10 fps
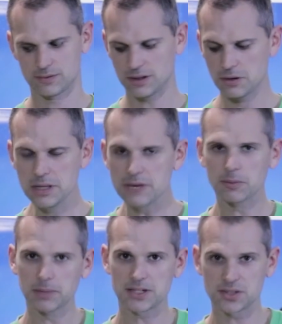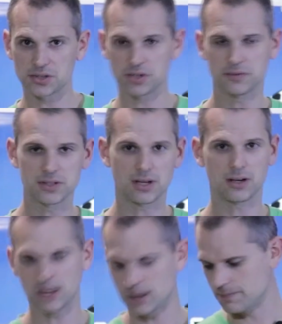only replace the shifter
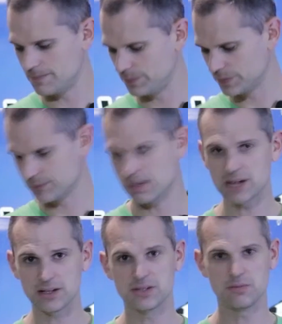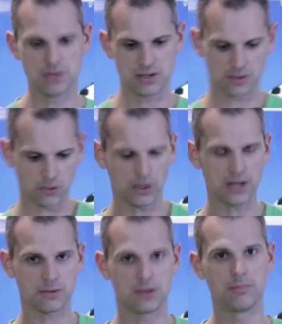mechanism, but
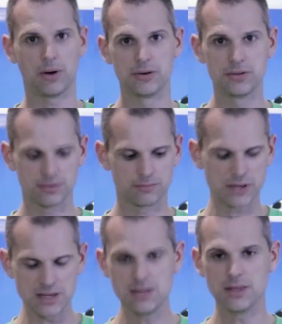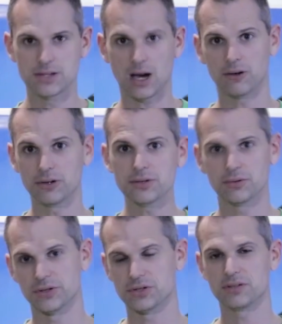quite a component within the turret,
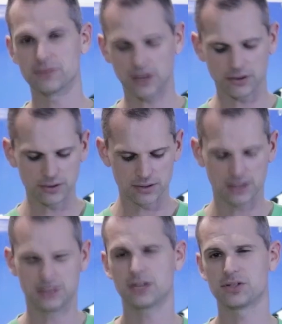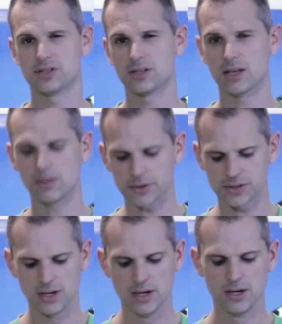or the shift turret that attaches to the gearbox.
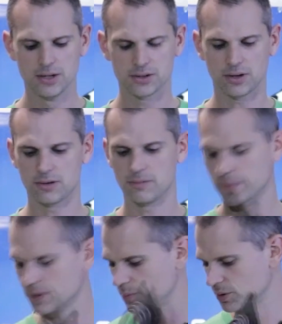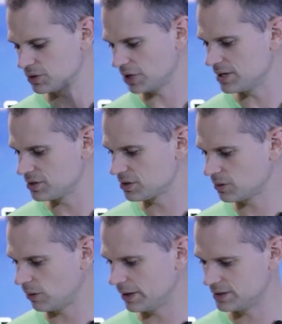So the boot changes
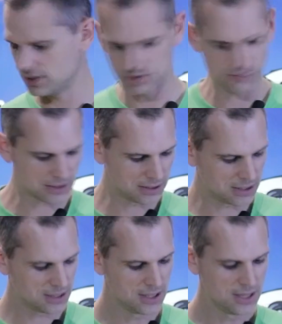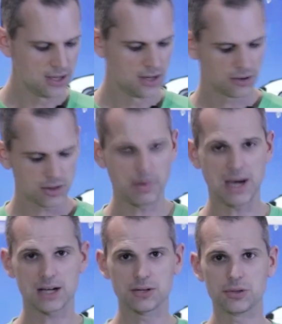quite significantly. Got a
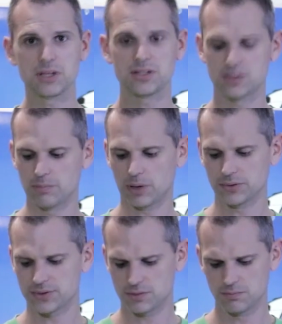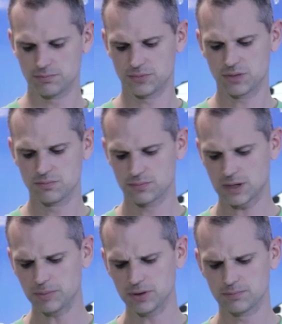bag of goodies, some bolts, some
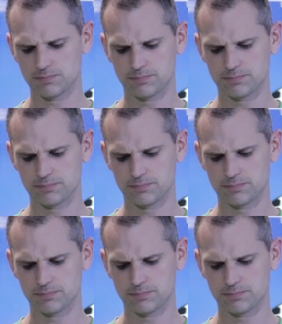couple of